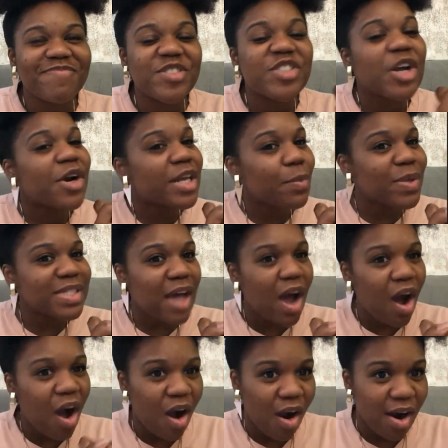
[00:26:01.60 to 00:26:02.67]
journey was
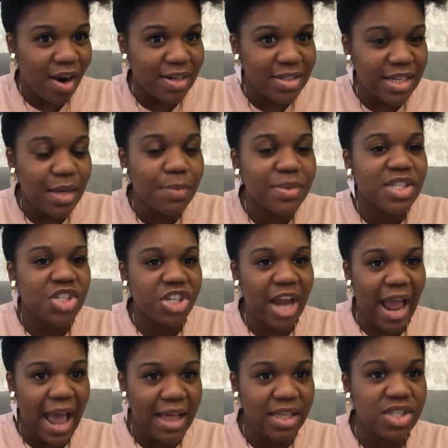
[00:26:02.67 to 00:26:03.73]
hard. It was a
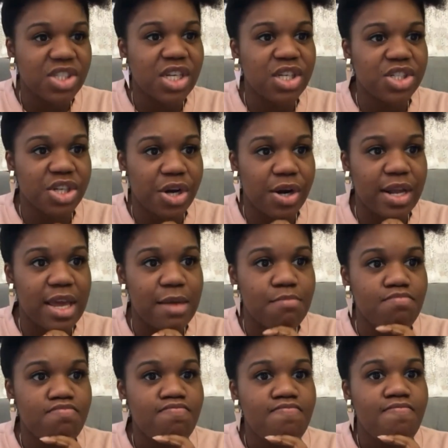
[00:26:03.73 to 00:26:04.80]
challenging
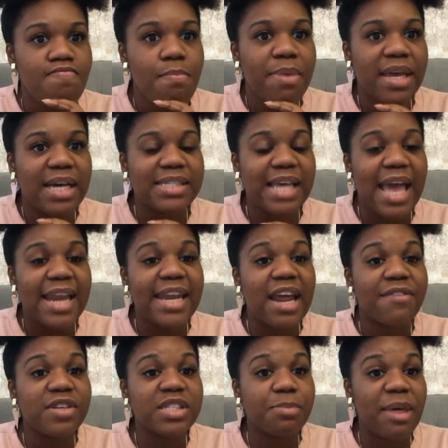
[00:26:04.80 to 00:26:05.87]
journey because I had
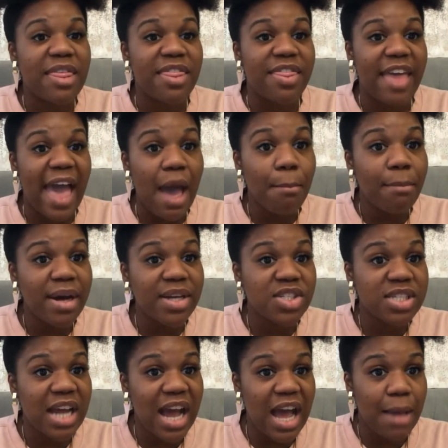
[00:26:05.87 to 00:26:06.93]
never spent that
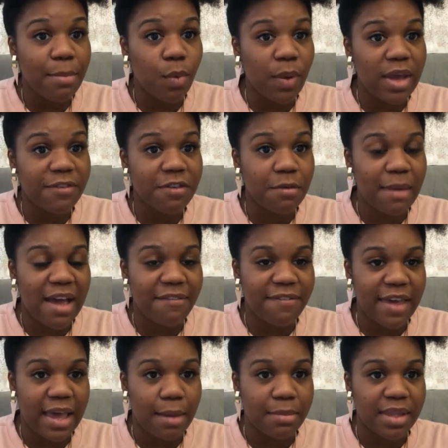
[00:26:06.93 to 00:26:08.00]
much time away from my
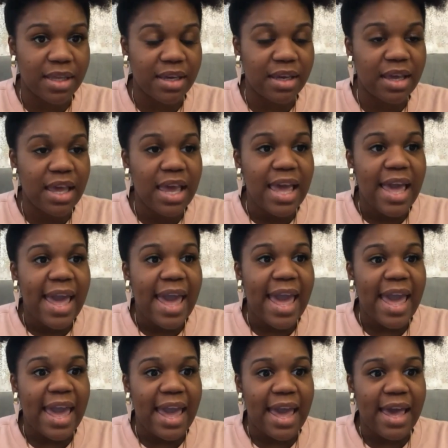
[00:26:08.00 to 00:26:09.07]
family
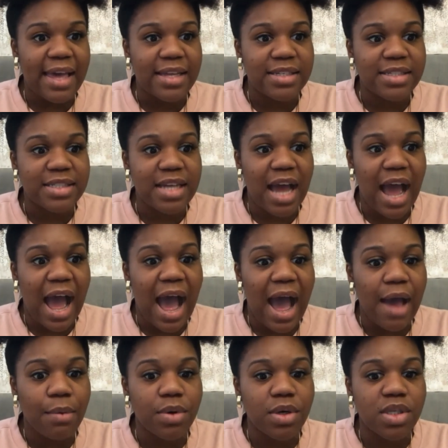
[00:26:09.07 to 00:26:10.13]
and
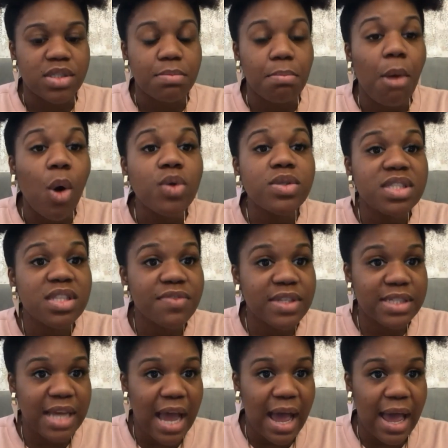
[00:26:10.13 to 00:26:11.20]
I was most of the
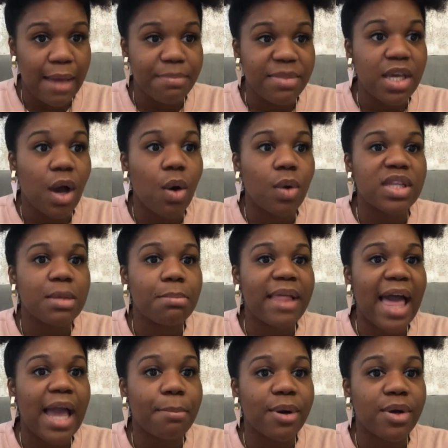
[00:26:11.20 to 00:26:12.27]
time the only
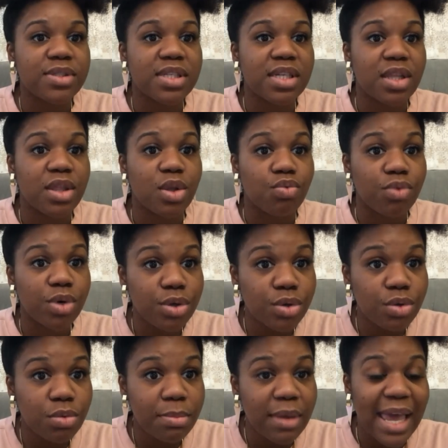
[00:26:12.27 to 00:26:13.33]
black person in the
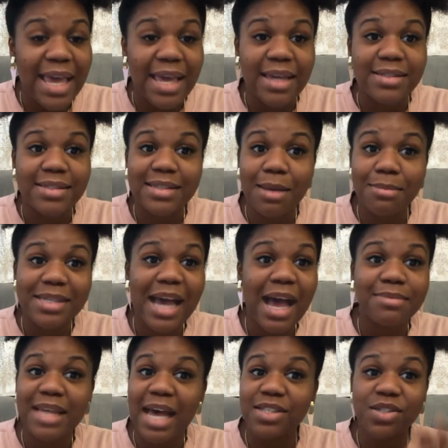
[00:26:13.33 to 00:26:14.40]
room. And
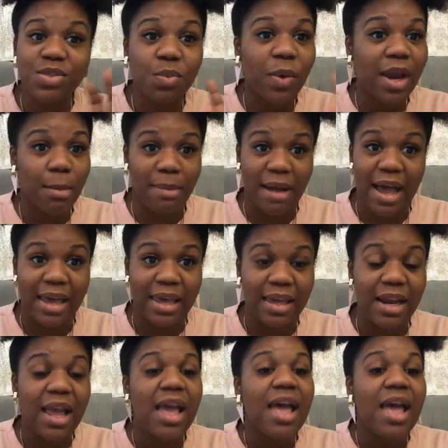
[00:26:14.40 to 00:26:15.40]
sometimes I swear by it,